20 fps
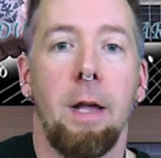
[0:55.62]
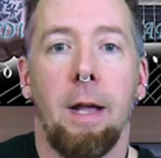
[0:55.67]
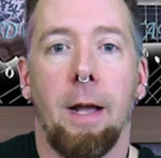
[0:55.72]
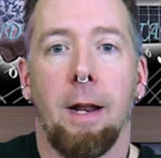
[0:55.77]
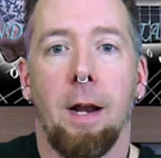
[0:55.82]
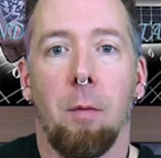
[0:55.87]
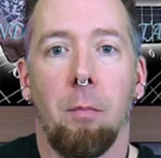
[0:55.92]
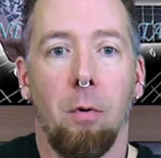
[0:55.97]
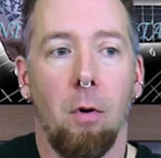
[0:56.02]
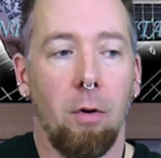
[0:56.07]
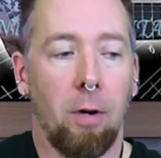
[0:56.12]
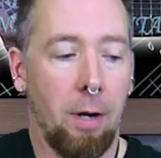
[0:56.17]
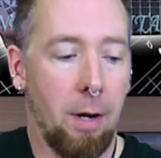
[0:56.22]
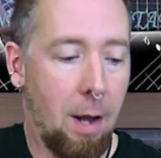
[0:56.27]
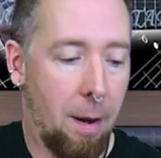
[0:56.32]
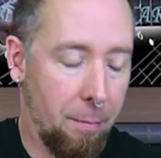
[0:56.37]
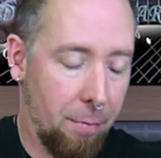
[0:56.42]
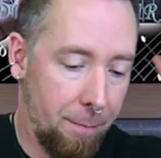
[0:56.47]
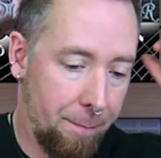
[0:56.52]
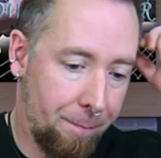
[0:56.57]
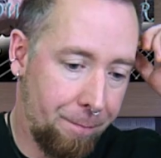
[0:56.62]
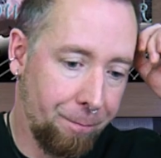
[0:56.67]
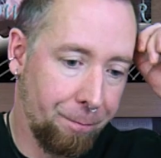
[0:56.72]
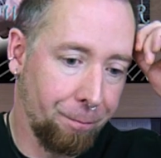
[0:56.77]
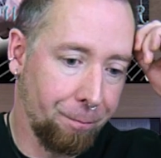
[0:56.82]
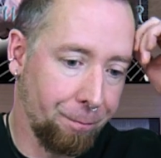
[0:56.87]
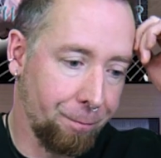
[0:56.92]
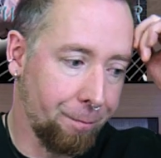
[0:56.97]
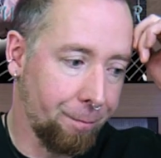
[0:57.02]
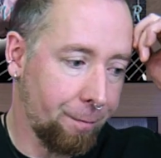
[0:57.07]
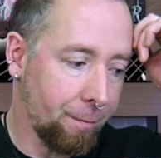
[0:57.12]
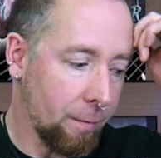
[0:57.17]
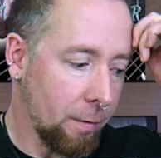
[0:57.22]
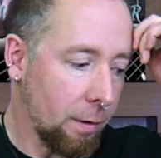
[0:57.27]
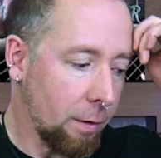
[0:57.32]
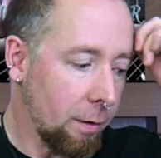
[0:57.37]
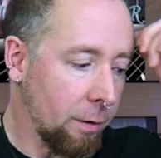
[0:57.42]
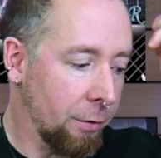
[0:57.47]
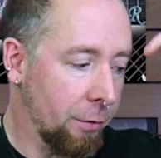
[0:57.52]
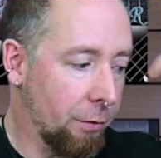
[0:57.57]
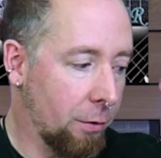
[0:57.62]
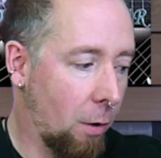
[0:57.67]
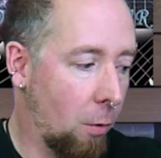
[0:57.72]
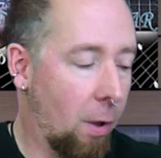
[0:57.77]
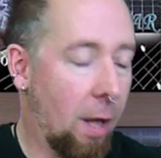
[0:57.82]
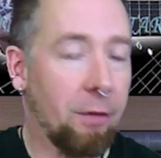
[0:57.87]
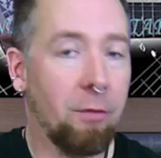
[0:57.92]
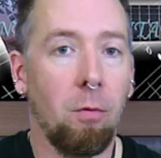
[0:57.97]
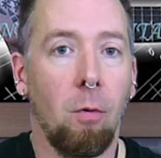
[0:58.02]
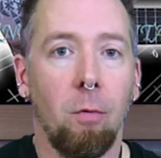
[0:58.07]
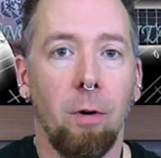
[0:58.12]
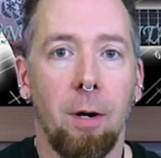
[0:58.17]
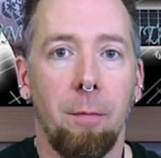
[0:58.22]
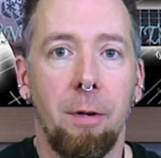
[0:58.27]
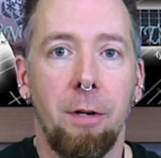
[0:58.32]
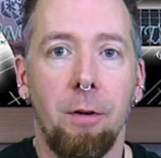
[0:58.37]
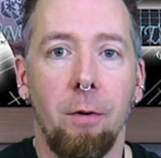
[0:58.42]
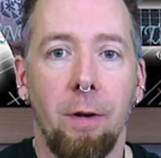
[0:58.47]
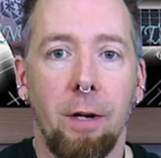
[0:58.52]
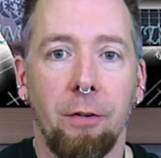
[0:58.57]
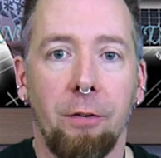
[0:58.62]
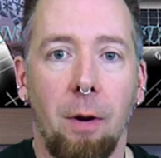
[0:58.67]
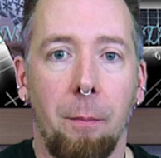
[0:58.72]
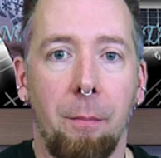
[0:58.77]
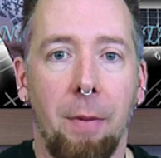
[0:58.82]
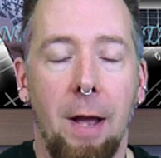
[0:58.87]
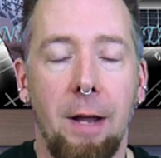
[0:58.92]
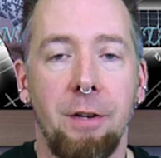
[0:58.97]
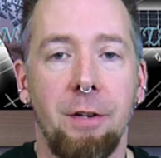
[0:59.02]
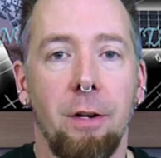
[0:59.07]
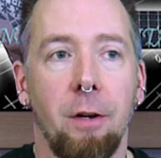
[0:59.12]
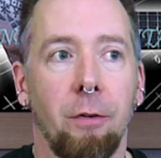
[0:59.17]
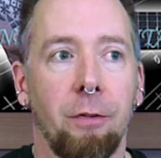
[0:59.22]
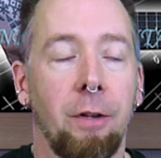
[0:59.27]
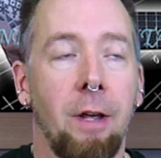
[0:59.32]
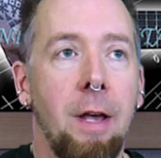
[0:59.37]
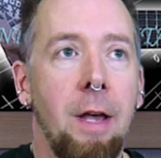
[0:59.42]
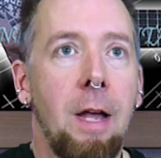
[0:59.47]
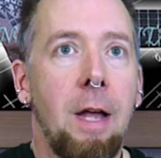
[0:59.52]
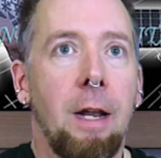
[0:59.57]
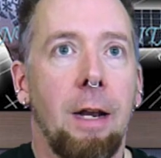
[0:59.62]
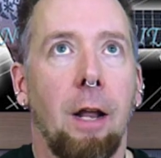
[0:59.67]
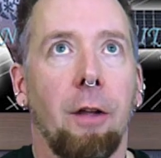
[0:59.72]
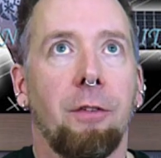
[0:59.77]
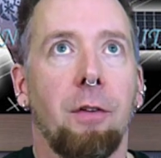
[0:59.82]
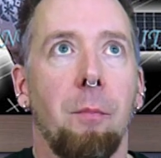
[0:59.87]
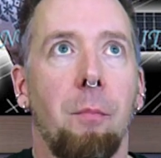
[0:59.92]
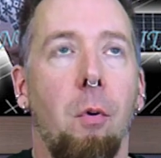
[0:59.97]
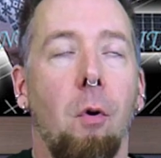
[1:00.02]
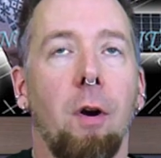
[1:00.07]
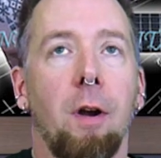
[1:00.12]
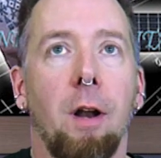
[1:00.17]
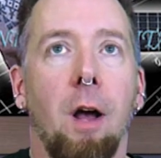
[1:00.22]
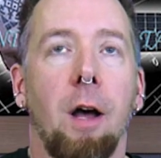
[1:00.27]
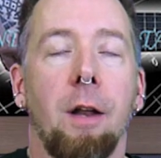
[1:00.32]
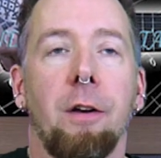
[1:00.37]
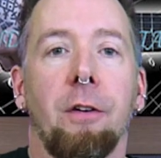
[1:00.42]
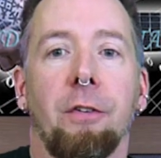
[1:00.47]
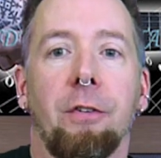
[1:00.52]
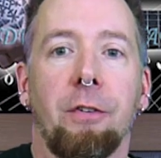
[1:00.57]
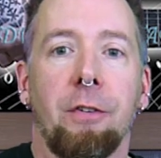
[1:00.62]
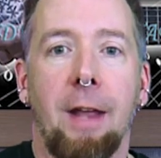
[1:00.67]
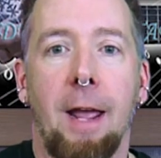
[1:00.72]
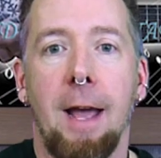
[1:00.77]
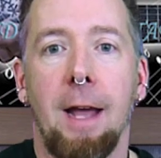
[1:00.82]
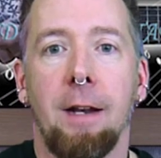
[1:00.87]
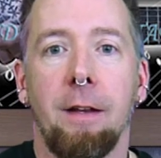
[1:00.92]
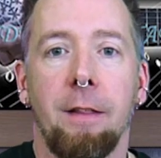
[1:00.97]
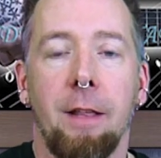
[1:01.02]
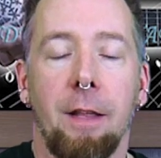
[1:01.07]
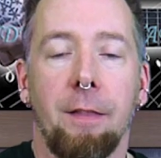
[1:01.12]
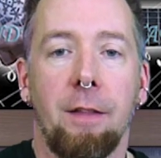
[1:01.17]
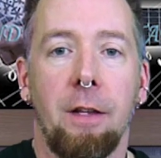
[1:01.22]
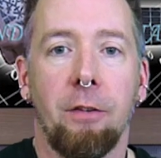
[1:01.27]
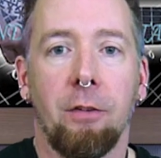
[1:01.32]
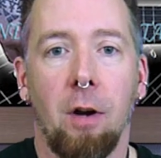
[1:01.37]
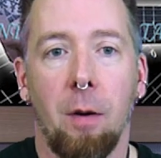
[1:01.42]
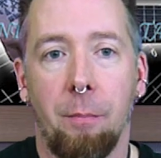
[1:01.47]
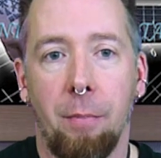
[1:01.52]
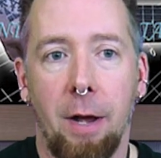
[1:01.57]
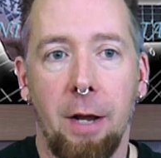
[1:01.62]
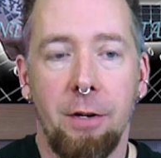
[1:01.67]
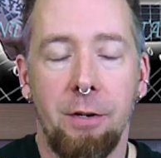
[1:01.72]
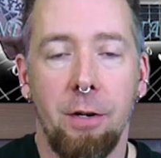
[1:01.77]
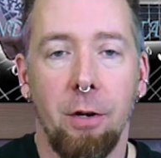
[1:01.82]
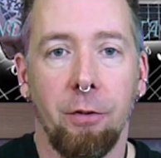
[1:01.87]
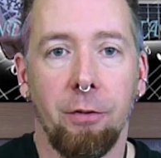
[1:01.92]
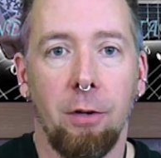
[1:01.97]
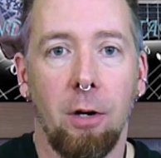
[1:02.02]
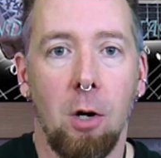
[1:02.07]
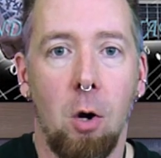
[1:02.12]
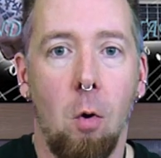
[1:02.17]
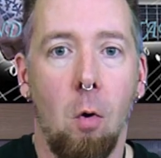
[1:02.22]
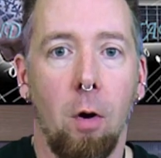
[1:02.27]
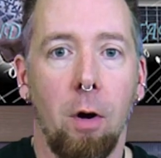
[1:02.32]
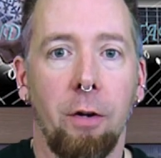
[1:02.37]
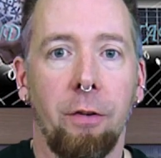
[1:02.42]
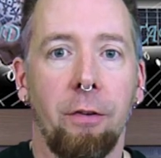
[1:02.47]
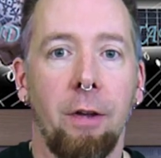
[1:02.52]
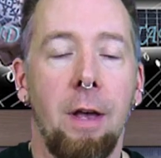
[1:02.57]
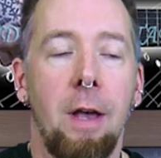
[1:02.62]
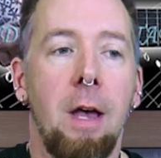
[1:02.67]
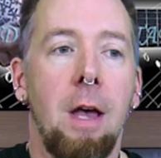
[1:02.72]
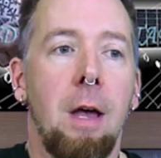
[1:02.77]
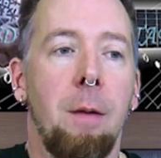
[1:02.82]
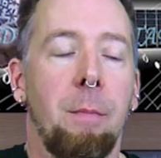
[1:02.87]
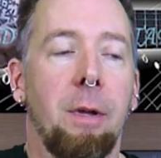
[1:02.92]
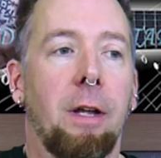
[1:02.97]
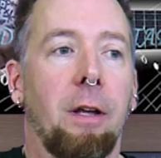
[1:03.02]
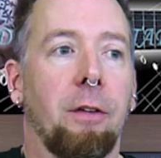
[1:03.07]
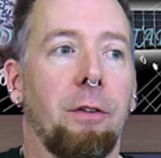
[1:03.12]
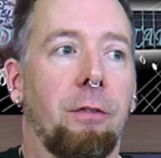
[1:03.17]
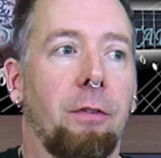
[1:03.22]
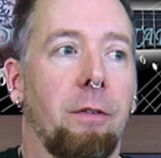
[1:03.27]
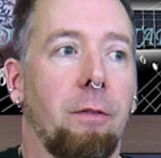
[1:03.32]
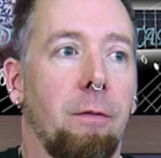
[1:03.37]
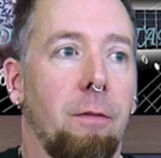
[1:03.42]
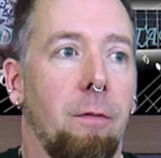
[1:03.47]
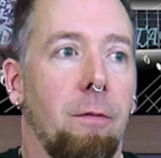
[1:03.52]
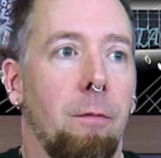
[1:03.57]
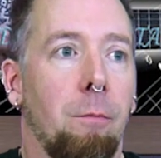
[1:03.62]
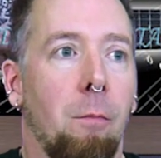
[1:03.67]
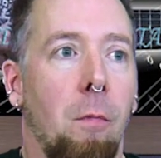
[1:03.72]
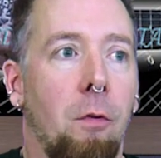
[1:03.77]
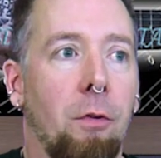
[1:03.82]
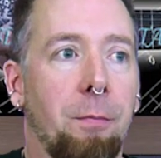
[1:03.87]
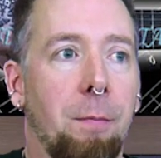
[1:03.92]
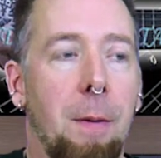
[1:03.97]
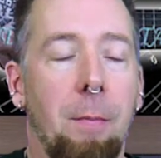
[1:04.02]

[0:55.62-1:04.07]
and I broke it up. So that's what we're going to be doing is arpeggios. Now it's important to understand that these arpeggios are chords because most